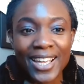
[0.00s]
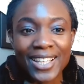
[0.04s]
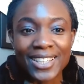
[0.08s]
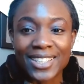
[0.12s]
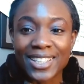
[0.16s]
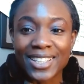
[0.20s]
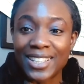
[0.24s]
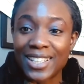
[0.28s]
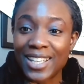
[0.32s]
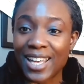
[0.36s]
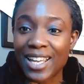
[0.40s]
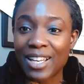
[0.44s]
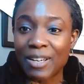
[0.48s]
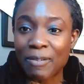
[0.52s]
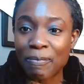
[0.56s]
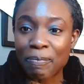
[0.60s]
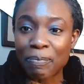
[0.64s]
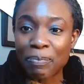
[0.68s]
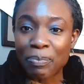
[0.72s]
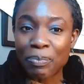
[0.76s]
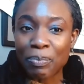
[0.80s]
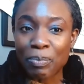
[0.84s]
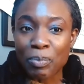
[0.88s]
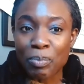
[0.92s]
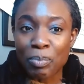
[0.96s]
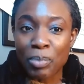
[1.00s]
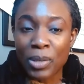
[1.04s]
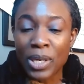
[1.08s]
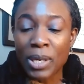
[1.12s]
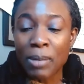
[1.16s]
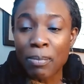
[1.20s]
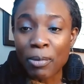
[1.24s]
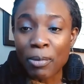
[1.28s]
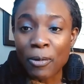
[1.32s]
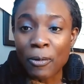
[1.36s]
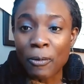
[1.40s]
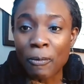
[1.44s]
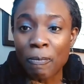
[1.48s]
to let
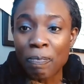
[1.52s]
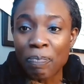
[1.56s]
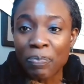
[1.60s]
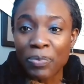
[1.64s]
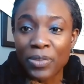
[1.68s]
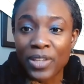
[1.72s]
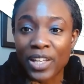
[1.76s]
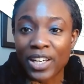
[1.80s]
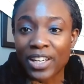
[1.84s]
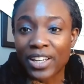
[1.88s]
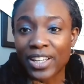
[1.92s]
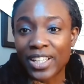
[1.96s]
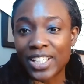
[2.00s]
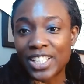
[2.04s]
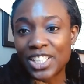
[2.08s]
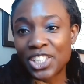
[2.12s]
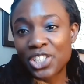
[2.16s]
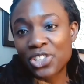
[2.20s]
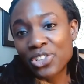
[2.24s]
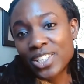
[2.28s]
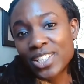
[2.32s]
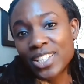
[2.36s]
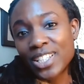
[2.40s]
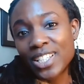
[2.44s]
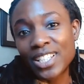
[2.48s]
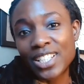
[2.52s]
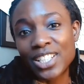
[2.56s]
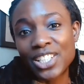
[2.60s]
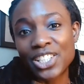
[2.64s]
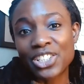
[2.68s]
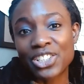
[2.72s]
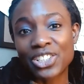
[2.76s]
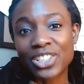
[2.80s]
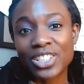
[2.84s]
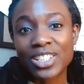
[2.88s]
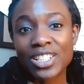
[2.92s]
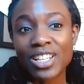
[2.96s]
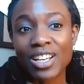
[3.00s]
people that are interested in your
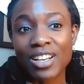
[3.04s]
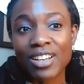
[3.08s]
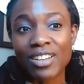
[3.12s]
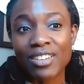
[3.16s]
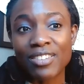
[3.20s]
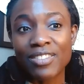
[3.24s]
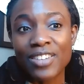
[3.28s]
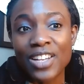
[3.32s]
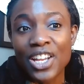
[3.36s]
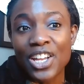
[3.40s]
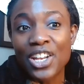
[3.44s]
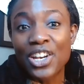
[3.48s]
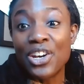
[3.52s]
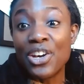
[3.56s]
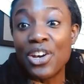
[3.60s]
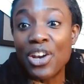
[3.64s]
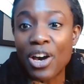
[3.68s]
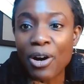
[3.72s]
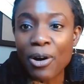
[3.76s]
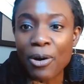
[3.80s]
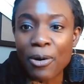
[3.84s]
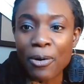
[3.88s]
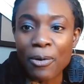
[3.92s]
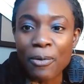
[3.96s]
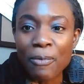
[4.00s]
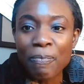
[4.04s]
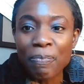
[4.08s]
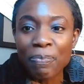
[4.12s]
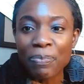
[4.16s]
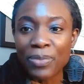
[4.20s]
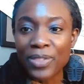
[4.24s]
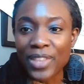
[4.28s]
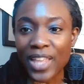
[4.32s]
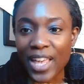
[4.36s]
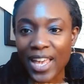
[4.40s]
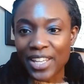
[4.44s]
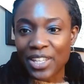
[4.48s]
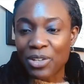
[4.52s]
stuff know that
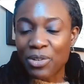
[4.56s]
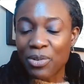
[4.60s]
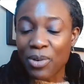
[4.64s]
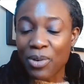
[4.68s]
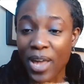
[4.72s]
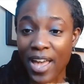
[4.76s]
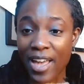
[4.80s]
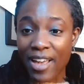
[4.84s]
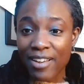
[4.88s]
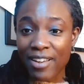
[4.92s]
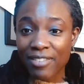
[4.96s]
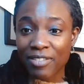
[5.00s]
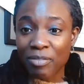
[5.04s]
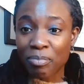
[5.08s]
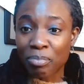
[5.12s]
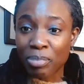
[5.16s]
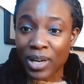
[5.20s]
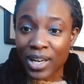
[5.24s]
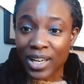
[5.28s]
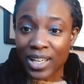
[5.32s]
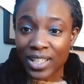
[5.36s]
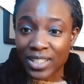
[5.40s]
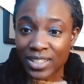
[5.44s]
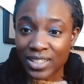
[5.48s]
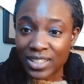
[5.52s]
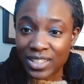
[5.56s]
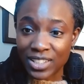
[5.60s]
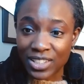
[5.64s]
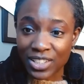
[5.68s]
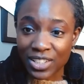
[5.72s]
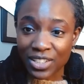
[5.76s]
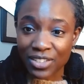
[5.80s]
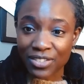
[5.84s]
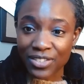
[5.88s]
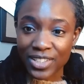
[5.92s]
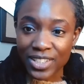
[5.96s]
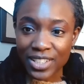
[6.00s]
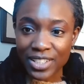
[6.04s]
you have products and
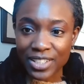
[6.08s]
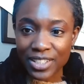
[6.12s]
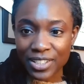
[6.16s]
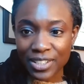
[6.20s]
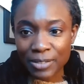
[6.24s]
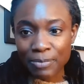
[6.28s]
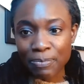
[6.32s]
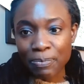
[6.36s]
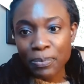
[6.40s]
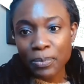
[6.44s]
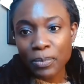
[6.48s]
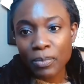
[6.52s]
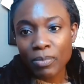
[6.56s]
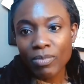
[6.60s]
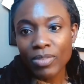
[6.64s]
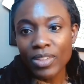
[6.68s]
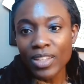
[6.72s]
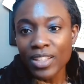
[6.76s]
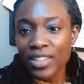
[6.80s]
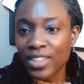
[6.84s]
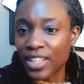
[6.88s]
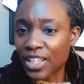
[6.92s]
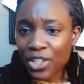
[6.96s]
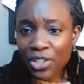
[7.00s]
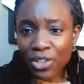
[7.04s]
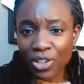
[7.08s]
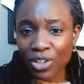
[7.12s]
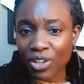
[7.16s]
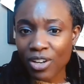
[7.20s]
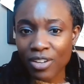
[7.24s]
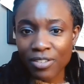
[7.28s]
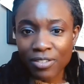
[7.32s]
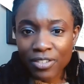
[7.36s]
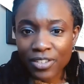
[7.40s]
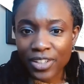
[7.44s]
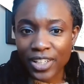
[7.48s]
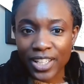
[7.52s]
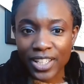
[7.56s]
services that you're
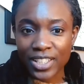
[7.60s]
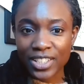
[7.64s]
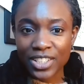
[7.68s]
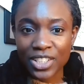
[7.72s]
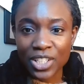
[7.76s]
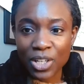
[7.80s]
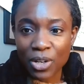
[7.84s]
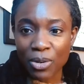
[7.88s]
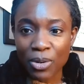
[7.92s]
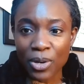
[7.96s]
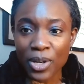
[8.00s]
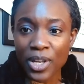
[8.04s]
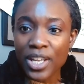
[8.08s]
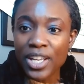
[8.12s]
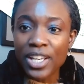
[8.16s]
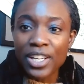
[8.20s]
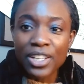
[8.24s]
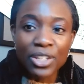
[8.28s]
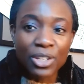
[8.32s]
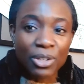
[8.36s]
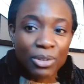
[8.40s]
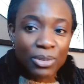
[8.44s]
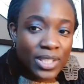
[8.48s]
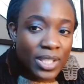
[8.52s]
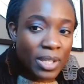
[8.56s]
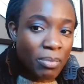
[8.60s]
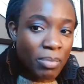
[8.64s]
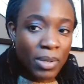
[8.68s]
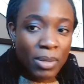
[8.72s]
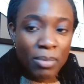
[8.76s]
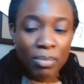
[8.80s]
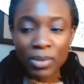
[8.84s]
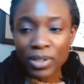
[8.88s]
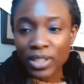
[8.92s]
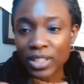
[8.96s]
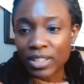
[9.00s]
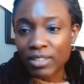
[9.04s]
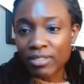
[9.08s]
offering. So you'll see
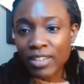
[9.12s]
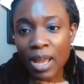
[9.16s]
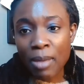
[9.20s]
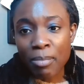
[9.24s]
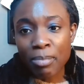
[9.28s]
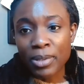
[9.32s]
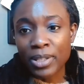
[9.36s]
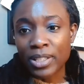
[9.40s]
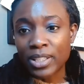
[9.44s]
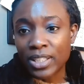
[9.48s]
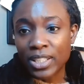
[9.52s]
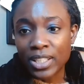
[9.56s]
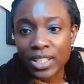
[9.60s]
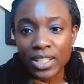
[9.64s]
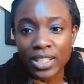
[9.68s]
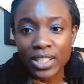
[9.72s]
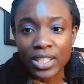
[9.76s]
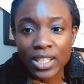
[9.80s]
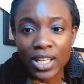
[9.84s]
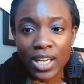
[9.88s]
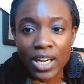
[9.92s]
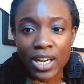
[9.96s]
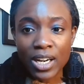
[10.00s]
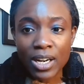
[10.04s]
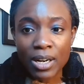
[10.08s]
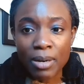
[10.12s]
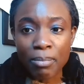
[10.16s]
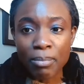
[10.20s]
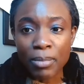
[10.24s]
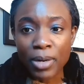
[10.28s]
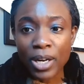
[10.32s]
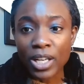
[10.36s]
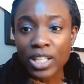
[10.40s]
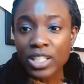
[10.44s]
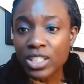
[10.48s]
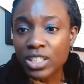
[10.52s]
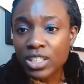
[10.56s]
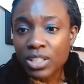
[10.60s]
people rapidly
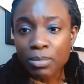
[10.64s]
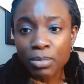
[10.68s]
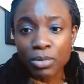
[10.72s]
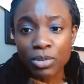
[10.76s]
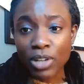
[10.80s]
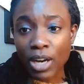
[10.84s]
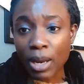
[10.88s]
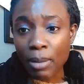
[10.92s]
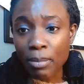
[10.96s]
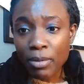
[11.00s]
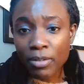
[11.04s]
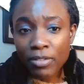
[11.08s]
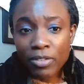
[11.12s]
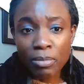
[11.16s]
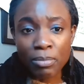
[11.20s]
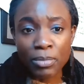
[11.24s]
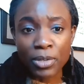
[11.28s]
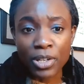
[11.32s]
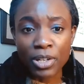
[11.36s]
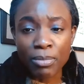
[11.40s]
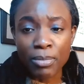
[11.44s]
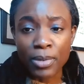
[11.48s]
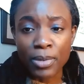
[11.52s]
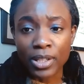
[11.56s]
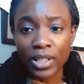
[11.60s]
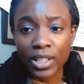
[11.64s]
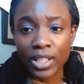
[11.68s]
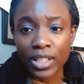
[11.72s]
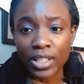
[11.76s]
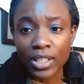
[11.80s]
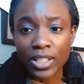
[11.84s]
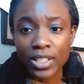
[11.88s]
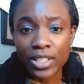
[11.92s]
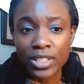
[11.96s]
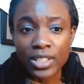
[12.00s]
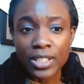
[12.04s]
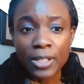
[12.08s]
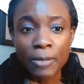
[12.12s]
unsubscribing from your mailing
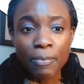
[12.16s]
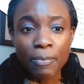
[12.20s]
list.